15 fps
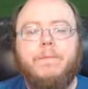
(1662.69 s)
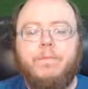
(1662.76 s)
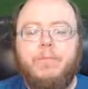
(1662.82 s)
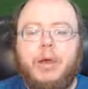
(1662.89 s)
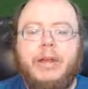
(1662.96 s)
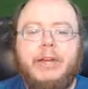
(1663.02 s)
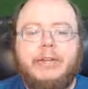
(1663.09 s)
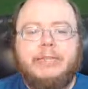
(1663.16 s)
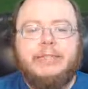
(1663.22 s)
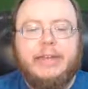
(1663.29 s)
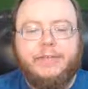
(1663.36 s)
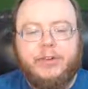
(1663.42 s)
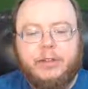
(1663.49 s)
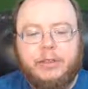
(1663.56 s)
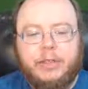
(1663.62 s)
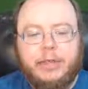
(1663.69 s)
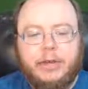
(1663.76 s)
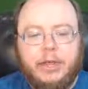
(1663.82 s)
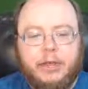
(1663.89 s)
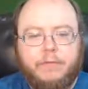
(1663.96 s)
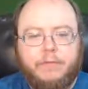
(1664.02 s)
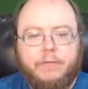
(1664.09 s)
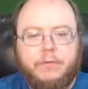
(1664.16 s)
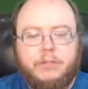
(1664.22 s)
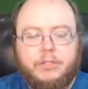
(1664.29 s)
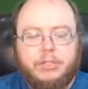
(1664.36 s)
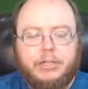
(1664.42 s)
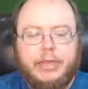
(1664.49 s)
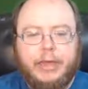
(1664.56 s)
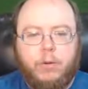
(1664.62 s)
but it is definitely enough
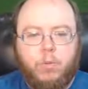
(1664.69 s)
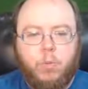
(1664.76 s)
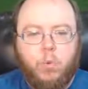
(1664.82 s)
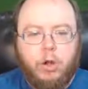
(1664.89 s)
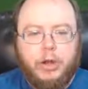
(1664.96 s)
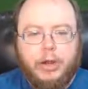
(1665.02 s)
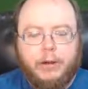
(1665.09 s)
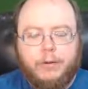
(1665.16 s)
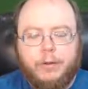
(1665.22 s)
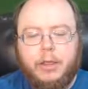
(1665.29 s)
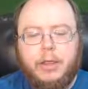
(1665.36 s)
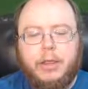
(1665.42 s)
to get working.